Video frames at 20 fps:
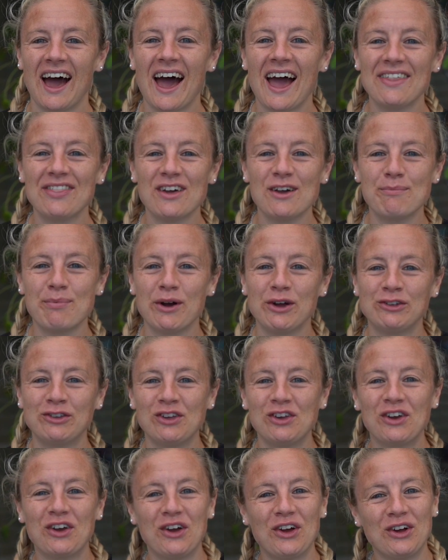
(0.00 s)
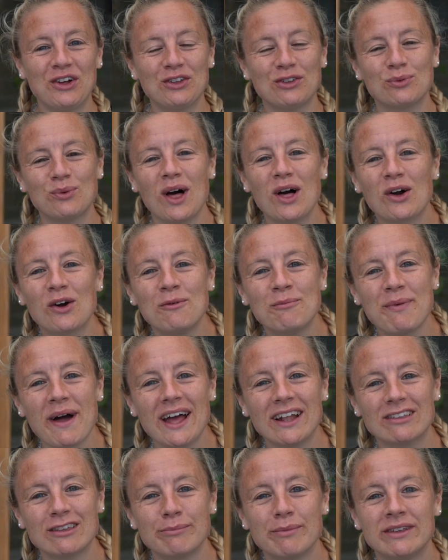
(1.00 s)
Hi there boys and girls, welcome
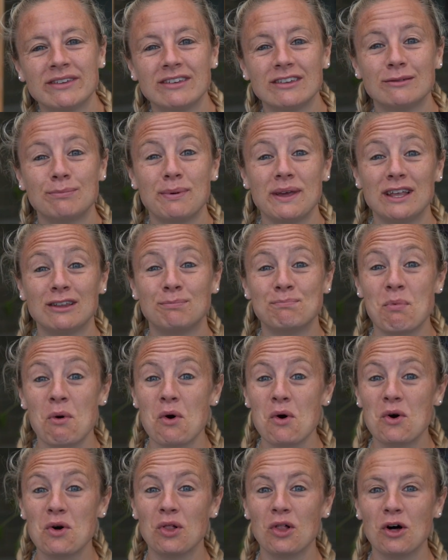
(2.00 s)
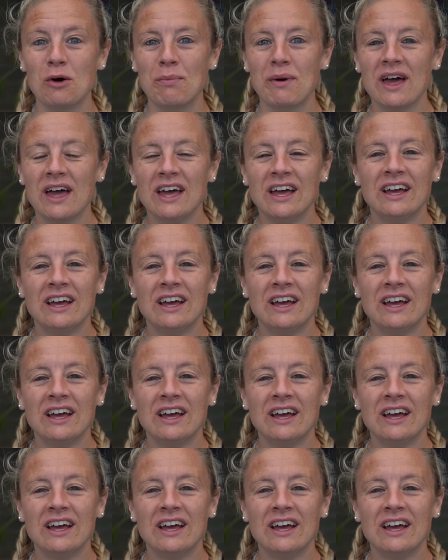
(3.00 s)
back to Mrs B's Book Club.